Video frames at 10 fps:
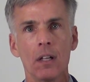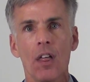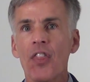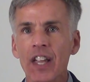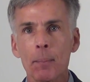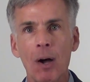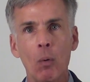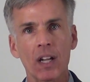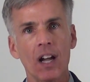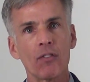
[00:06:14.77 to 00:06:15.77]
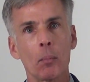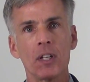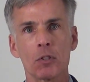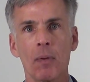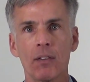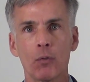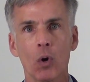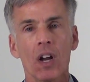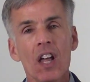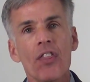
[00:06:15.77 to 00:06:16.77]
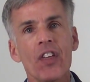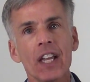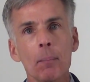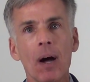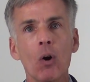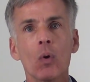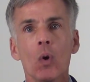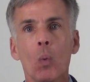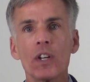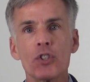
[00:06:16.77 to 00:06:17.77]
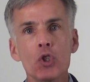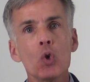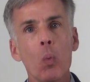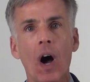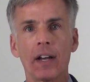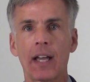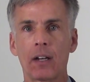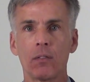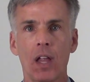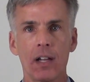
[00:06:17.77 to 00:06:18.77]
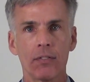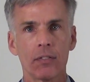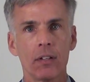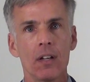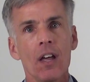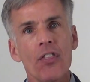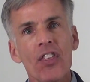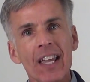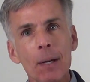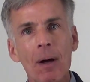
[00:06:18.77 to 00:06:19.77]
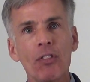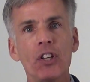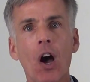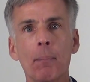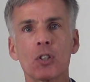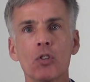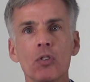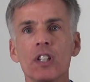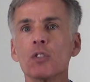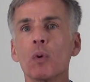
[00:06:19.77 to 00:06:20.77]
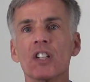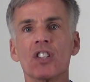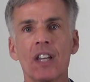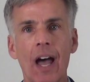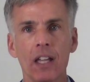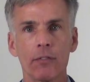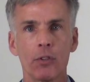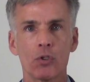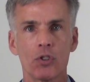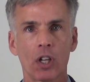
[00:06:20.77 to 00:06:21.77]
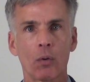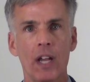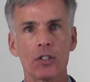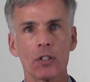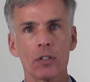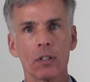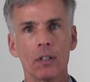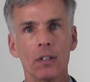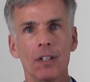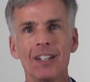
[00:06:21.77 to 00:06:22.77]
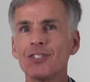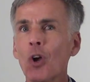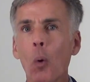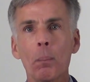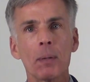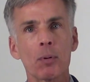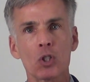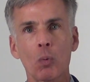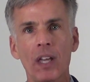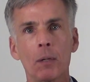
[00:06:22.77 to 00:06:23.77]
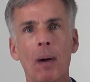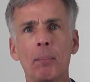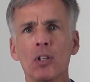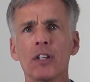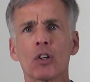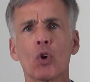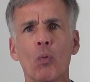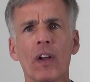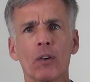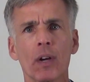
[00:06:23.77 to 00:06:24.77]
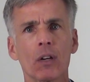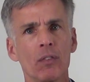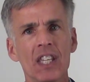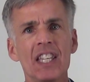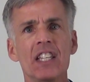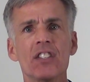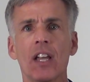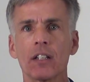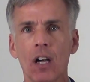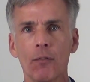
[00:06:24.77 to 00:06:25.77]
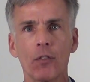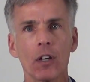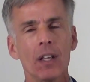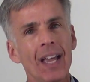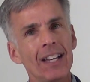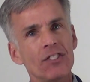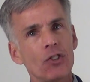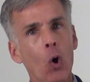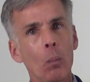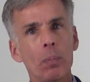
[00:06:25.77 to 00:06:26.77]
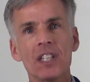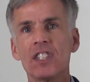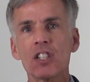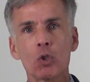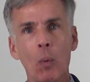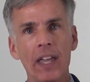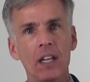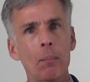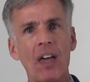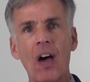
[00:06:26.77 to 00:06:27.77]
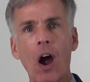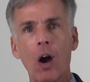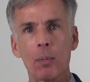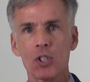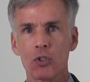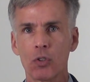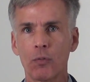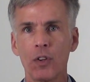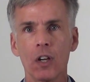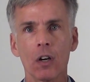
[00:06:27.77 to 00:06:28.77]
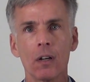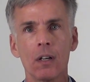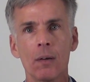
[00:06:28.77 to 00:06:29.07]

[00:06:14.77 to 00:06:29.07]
Think about what government is meant for. Think about what you want out of life. Think about the opportunities we are denying future generations. Don't be persuaded by political rhetoric of ease and comfort, and don't be dissuaded by the harbingers of fear.